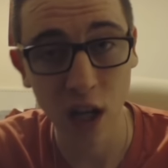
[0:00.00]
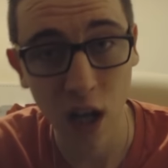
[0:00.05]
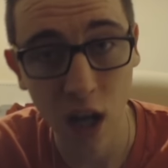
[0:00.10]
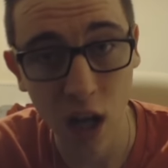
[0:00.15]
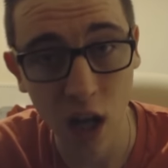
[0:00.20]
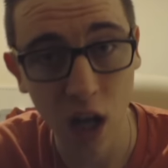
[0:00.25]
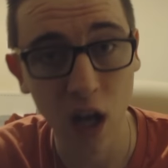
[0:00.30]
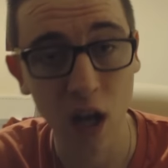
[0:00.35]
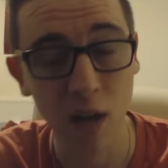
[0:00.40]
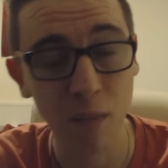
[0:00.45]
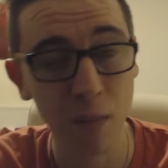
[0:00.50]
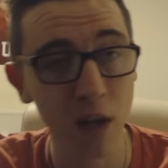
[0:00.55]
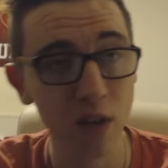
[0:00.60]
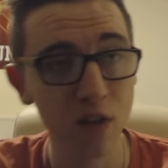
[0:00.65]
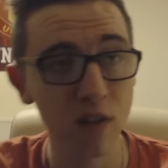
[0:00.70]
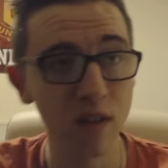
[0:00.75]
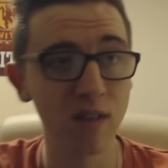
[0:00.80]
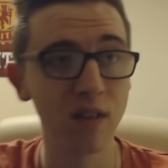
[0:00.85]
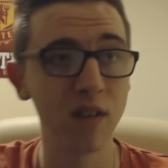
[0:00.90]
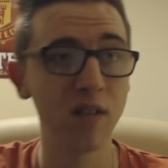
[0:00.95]
Hitler, and
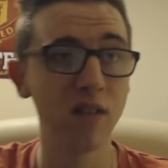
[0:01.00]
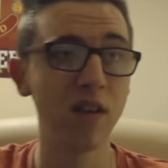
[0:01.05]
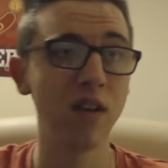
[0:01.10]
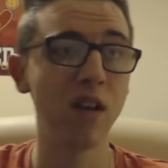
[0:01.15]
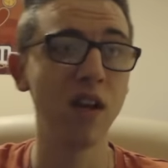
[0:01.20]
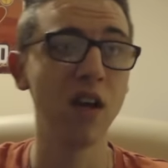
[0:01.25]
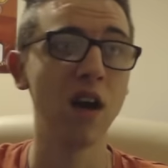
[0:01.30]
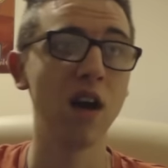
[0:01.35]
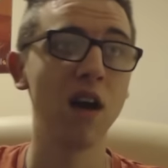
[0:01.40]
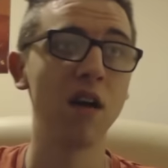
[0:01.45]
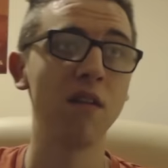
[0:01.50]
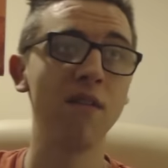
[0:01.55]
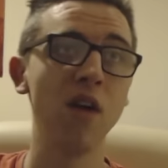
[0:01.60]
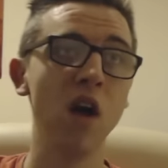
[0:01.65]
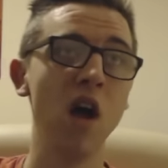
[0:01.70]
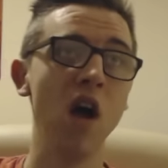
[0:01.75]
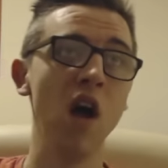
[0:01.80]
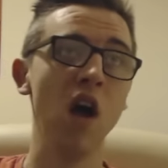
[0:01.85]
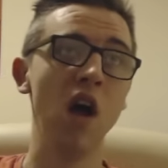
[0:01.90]
Manchester City have.